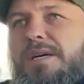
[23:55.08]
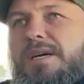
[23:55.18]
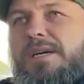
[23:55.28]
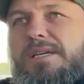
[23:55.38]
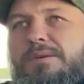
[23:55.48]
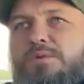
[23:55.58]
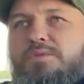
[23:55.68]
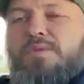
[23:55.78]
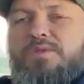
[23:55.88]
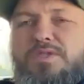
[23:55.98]
yeah,
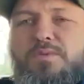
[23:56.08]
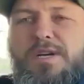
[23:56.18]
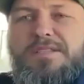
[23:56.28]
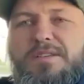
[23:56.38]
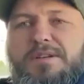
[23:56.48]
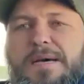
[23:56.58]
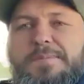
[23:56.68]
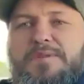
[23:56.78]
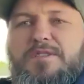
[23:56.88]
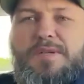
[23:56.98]
we'll just wait and see what
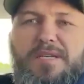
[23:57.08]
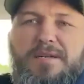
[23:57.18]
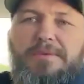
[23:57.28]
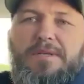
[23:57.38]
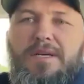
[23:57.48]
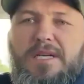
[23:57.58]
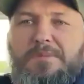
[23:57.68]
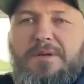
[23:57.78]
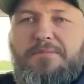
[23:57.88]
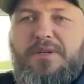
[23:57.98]
happens. But I'm
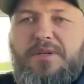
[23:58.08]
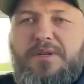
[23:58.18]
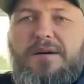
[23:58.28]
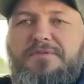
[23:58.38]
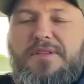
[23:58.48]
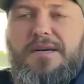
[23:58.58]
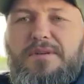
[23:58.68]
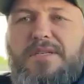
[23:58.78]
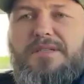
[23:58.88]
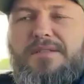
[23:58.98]
pretty pumped for that
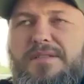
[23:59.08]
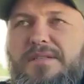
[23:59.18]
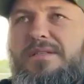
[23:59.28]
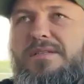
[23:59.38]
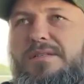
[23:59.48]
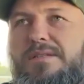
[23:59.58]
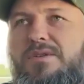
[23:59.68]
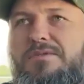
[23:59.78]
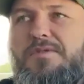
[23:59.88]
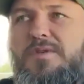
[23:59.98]
one, and
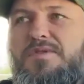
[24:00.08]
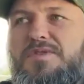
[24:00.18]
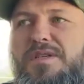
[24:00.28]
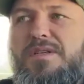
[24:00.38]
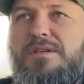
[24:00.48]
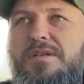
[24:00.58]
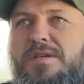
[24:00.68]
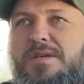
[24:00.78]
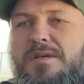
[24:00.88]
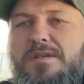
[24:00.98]
looking forward to
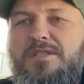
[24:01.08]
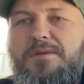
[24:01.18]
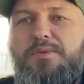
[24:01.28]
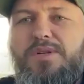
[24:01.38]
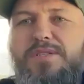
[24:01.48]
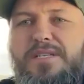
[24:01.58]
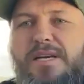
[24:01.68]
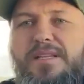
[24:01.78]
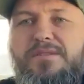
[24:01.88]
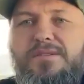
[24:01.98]
putting it
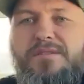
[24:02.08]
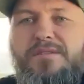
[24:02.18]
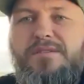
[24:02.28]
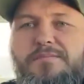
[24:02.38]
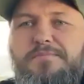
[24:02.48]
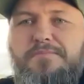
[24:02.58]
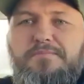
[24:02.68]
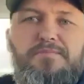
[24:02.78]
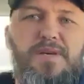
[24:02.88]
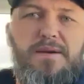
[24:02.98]
together and
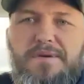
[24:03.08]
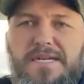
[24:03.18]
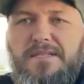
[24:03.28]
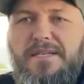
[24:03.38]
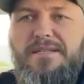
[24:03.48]
getting back to the